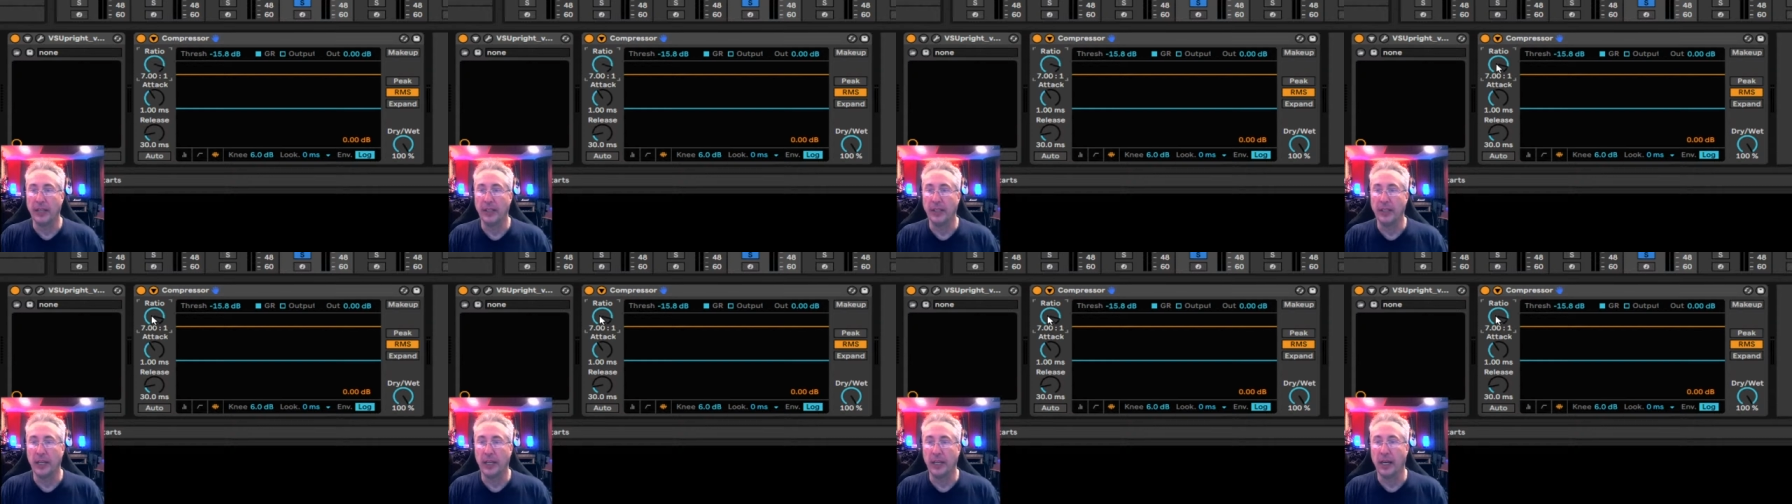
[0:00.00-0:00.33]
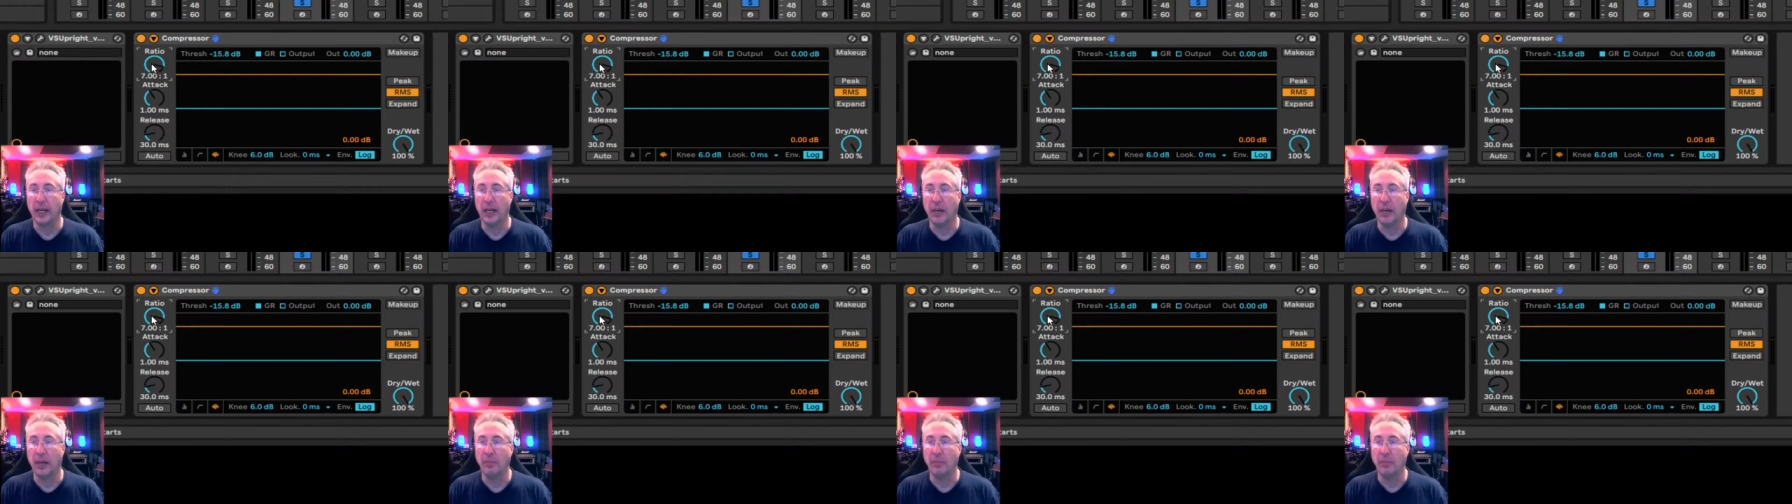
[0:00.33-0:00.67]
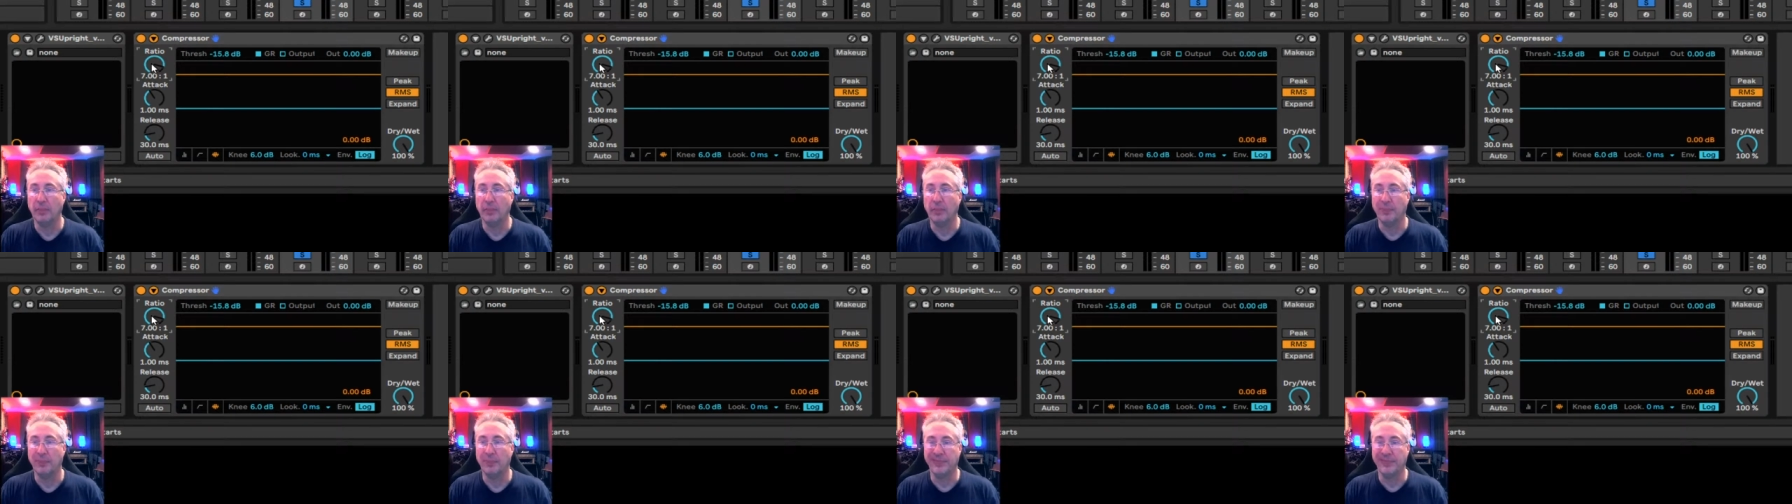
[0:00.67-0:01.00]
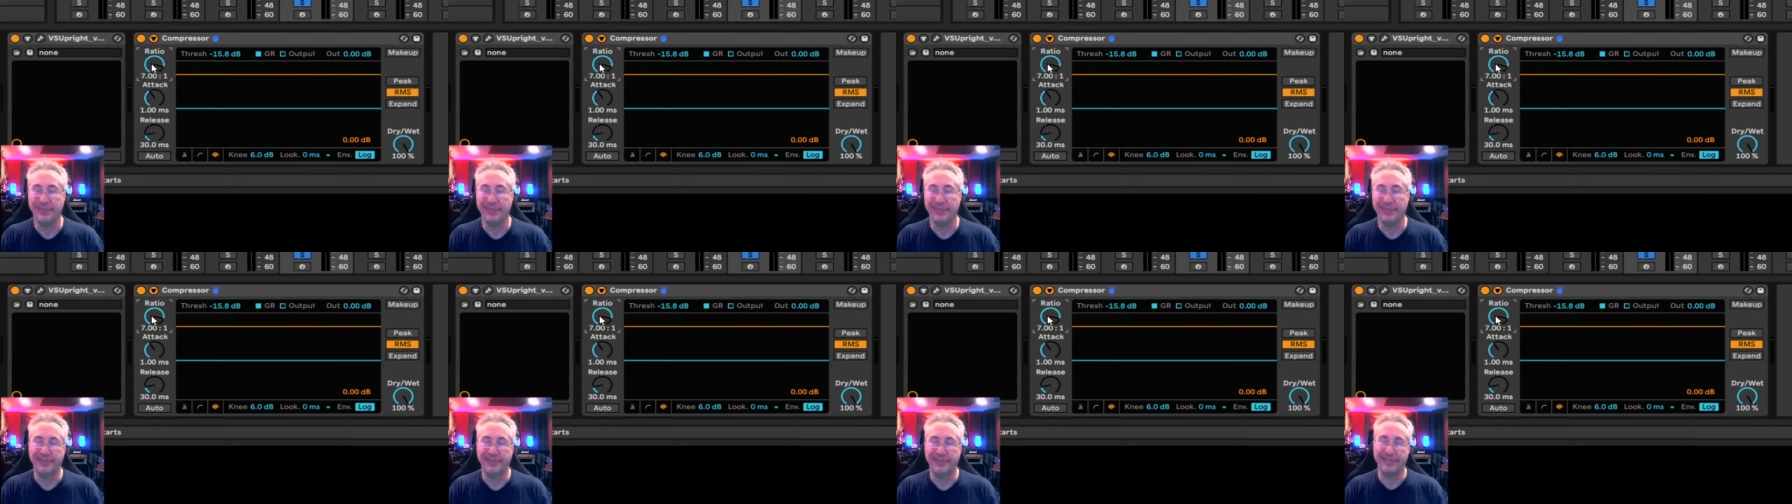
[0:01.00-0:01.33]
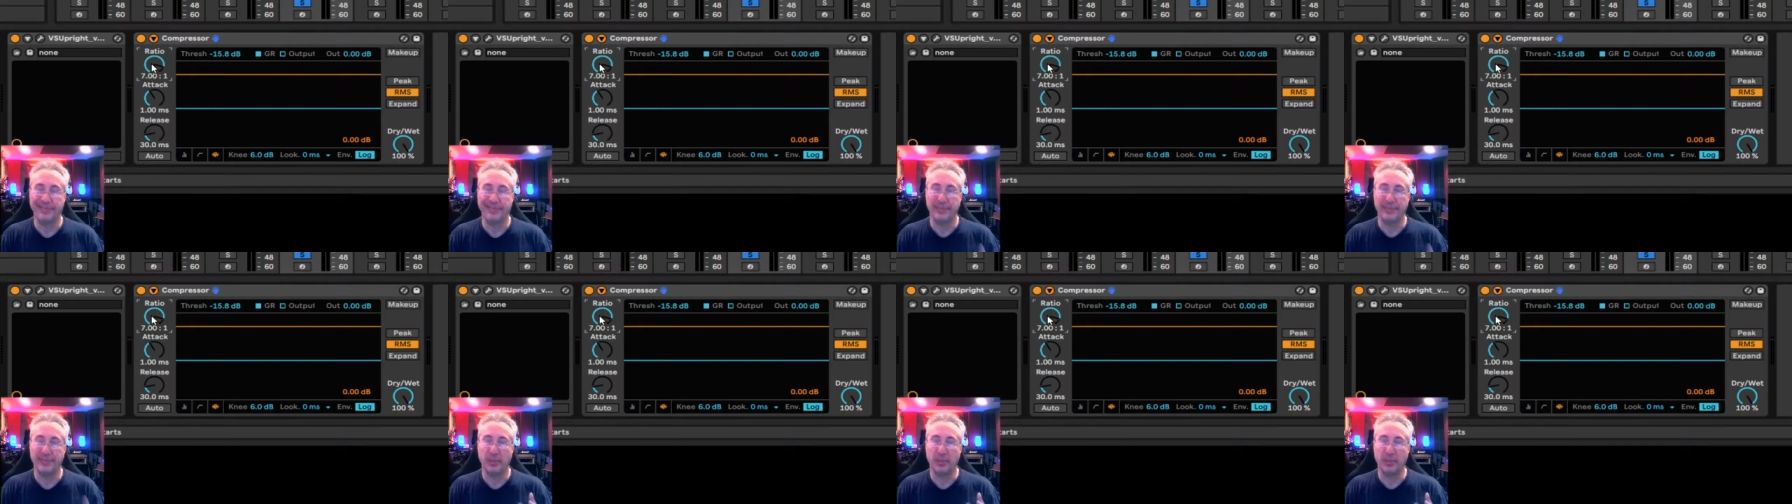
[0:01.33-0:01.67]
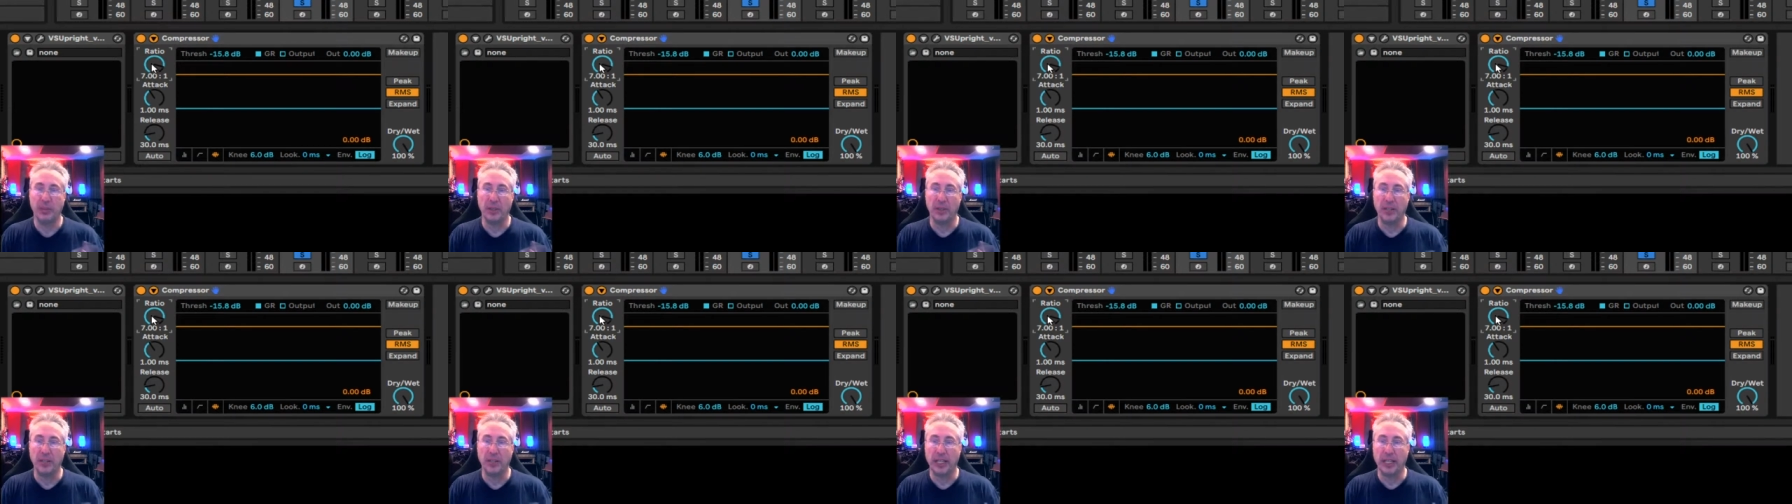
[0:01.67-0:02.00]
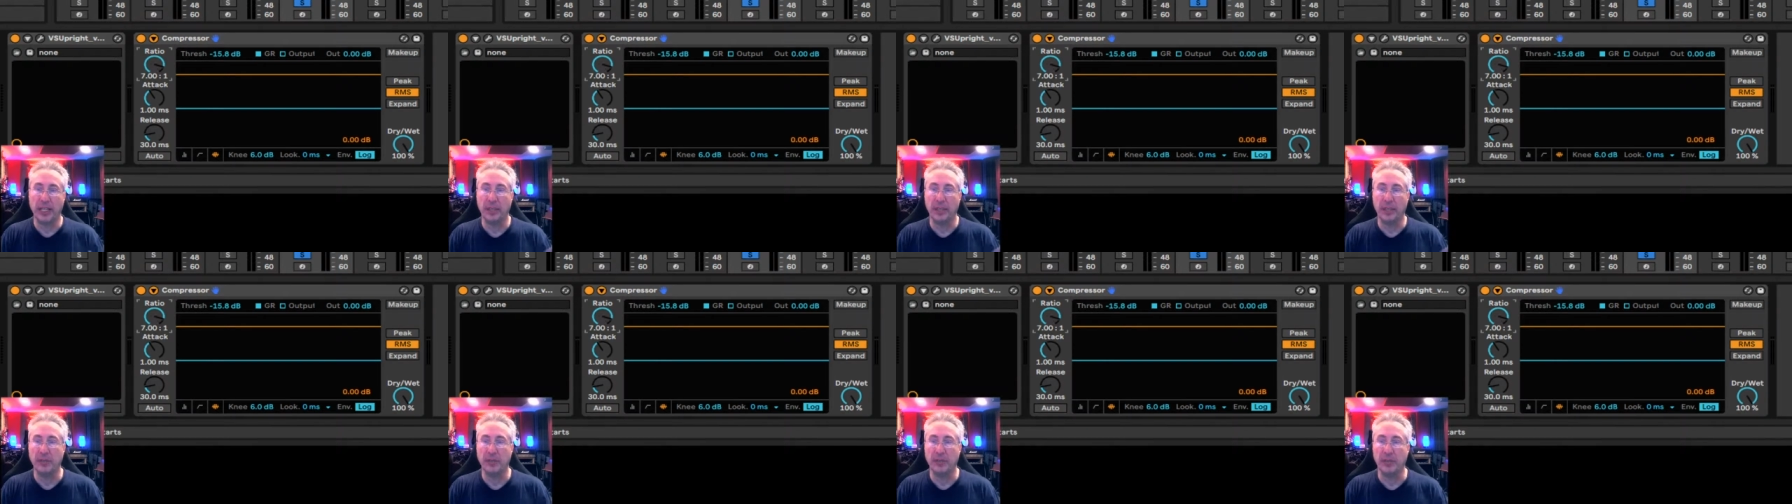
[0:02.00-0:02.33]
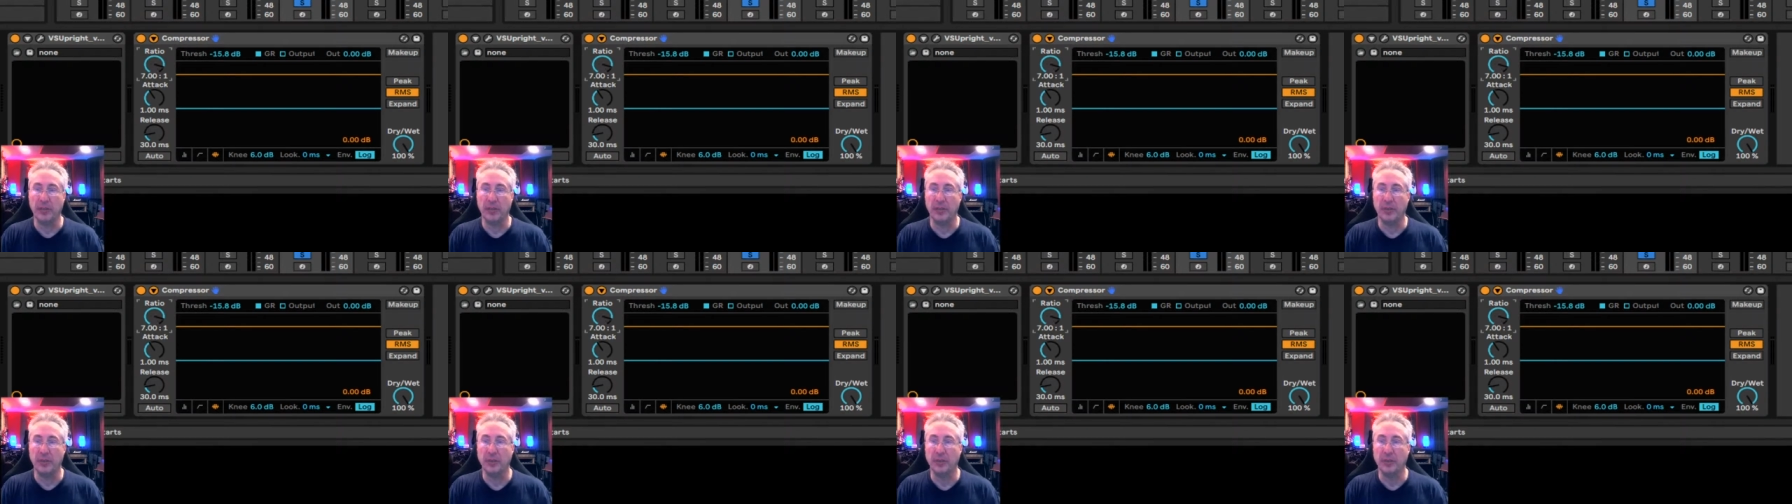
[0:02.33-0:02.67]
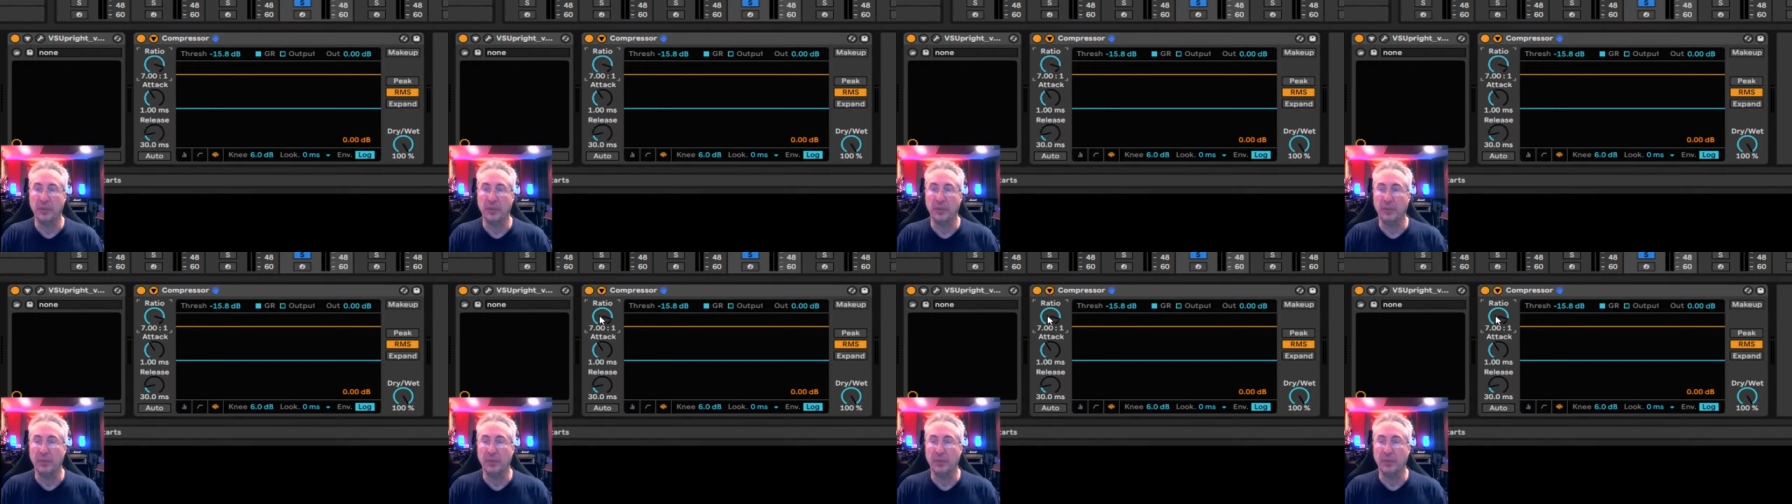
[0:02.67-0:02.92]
I'm going to take it up to,